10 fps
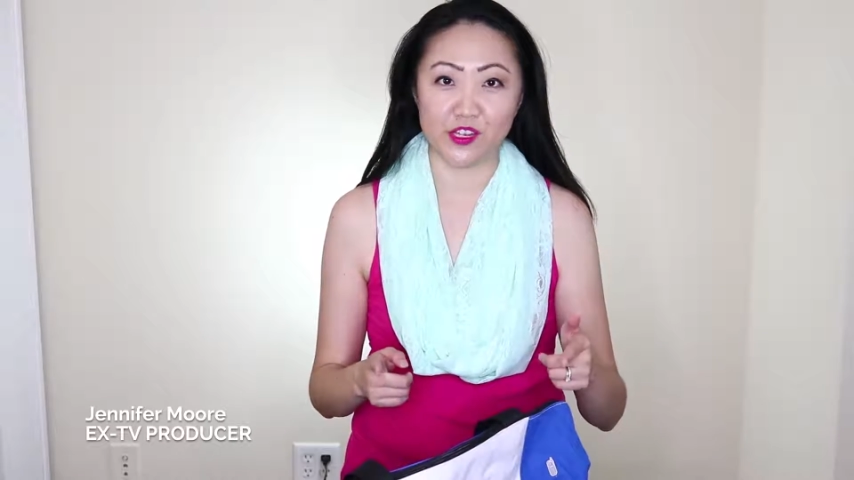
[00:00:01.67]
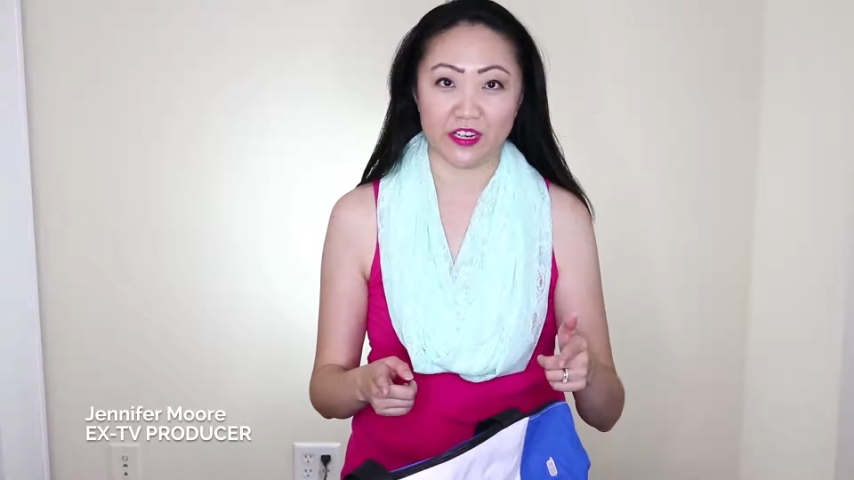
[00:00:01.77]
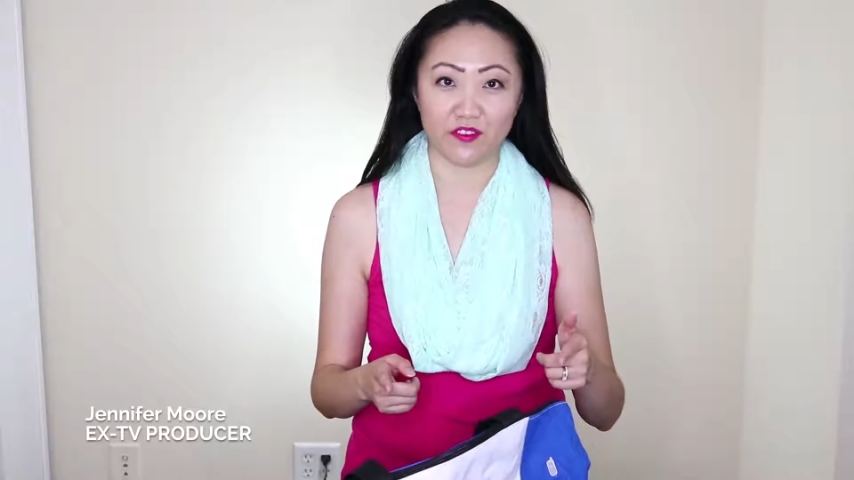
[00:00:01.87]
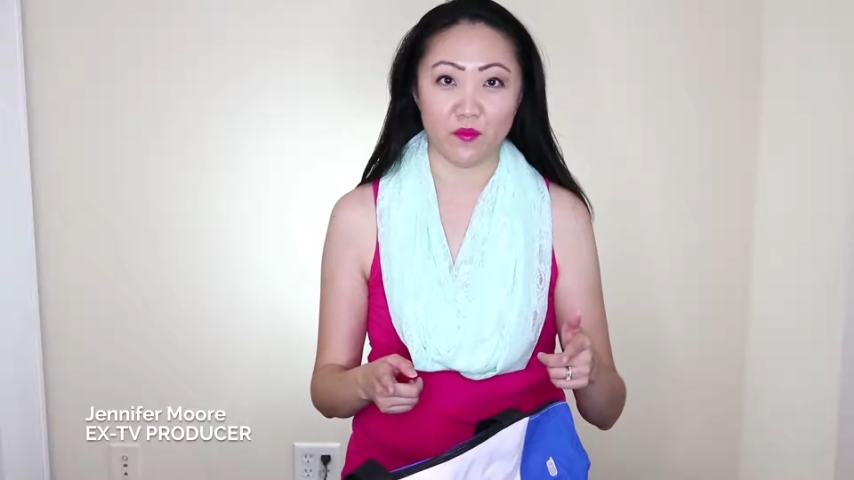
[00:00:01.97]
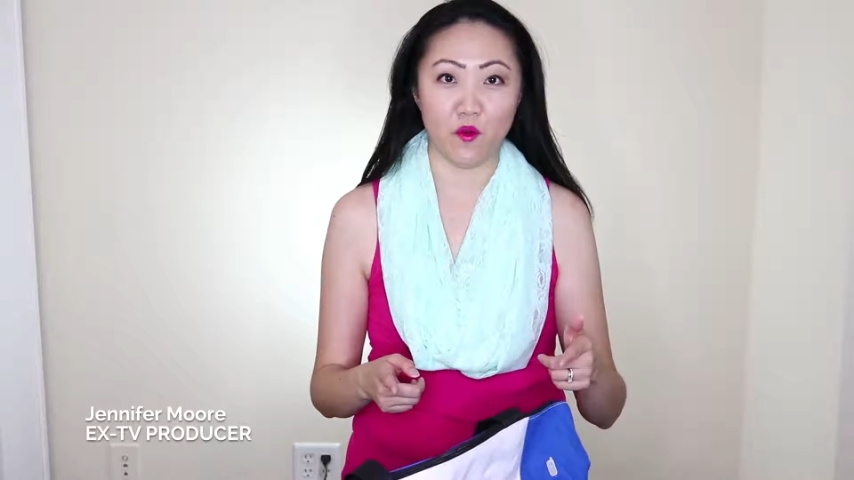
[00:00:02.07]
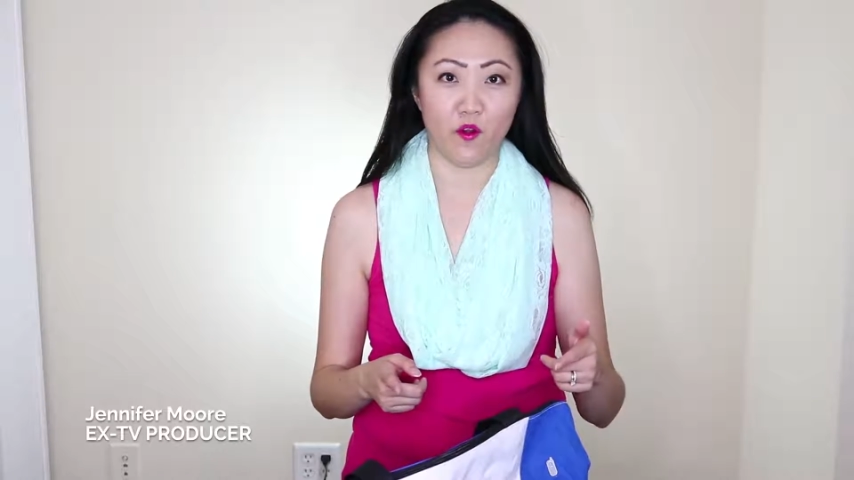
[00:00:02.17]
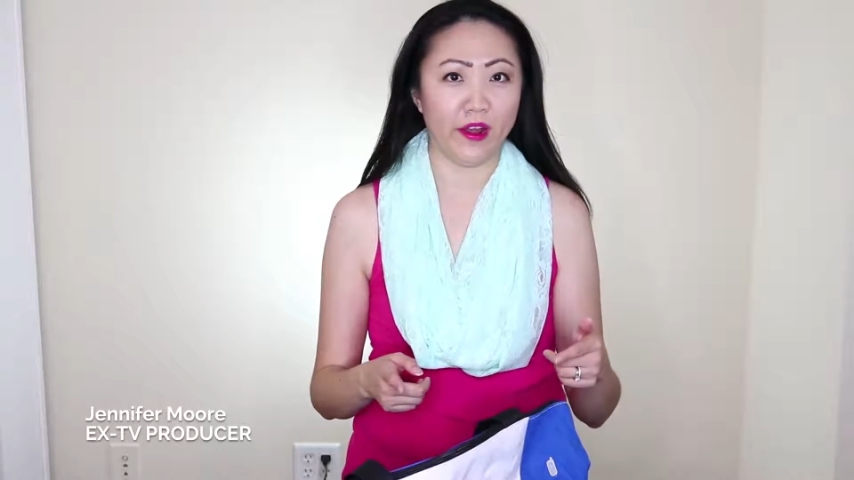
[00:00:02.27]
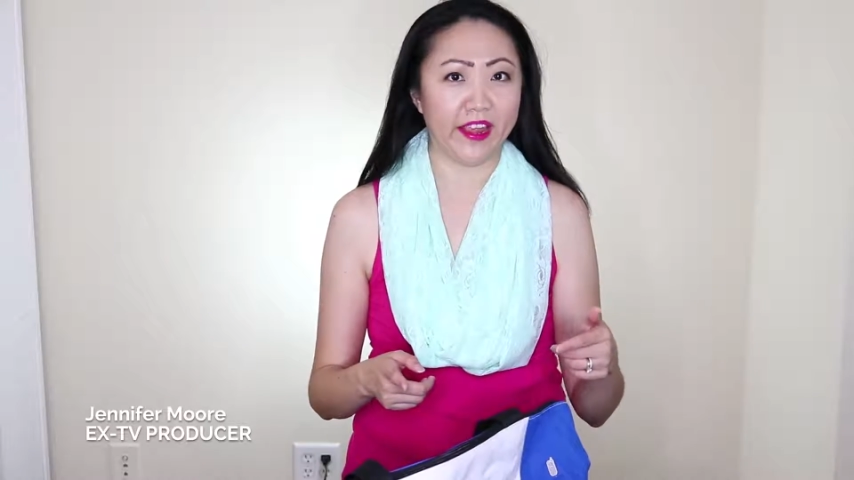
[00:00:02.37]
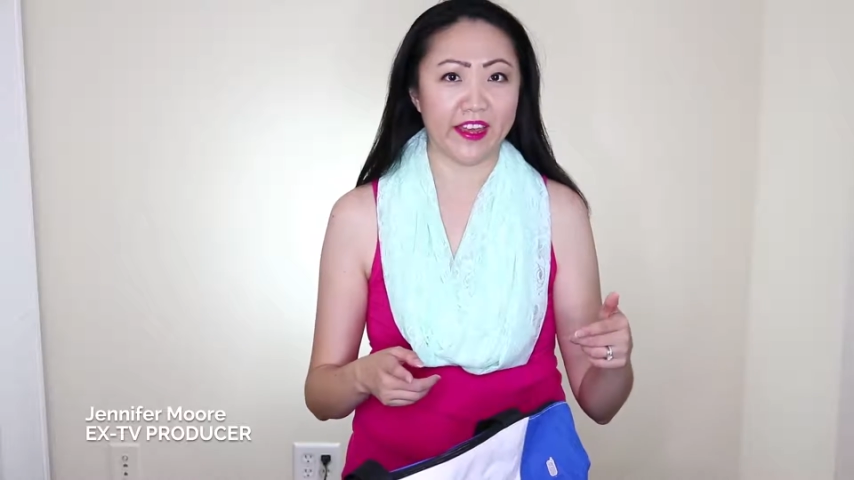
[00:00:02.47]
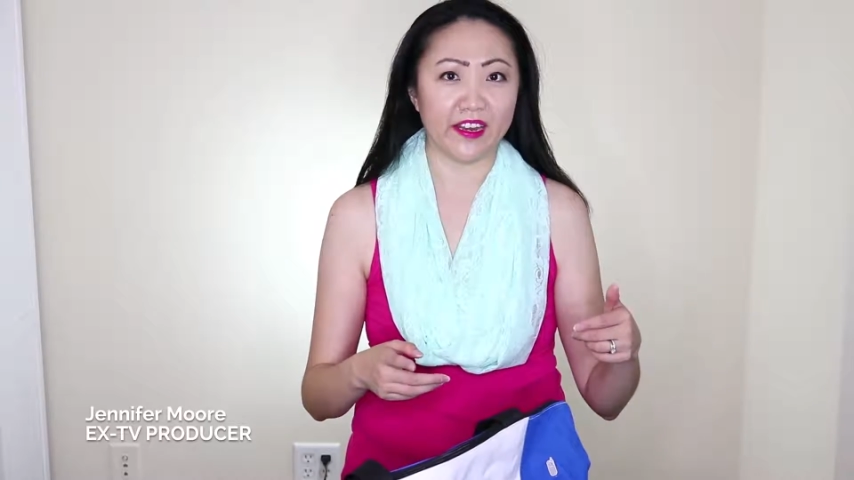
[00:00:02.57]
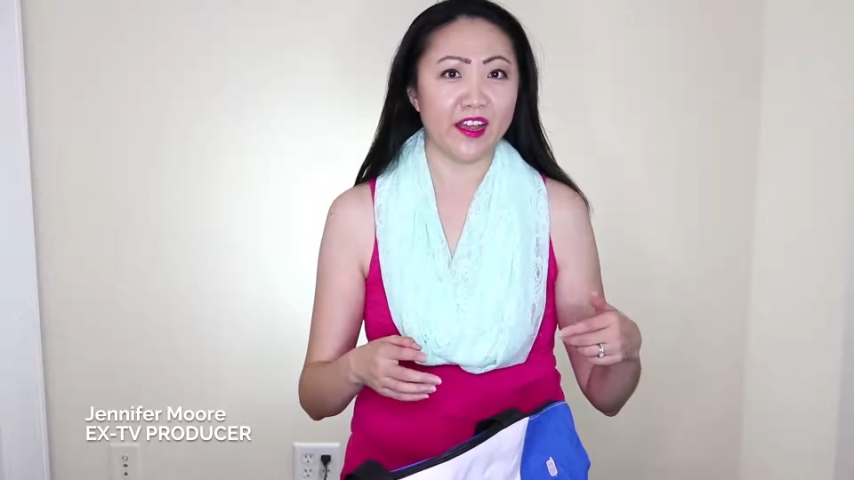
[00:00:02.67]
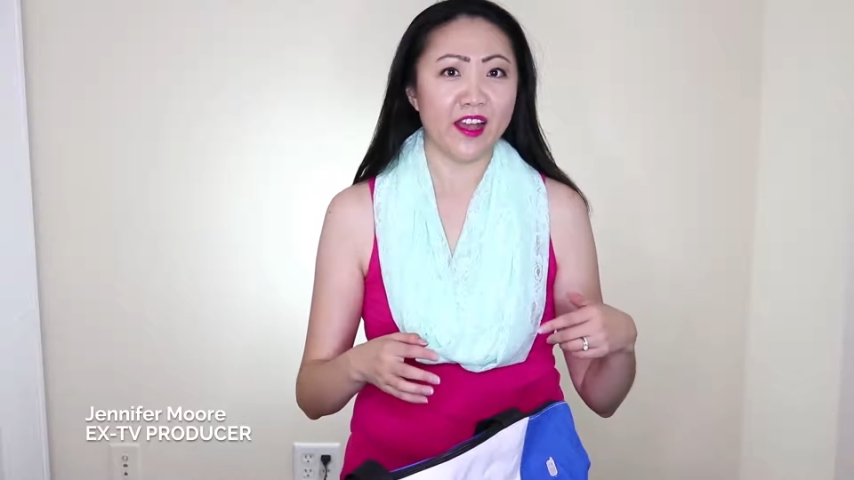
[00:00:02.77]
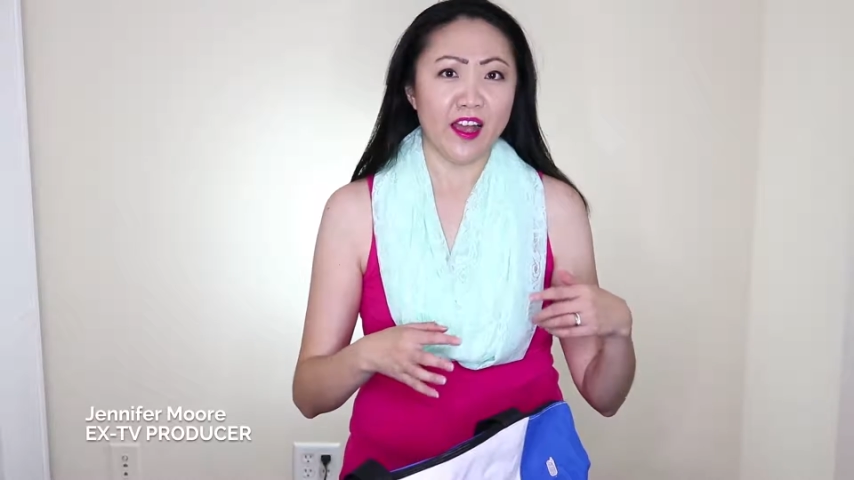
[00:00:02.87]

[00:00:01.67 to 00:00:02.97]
Jennifer Moore, and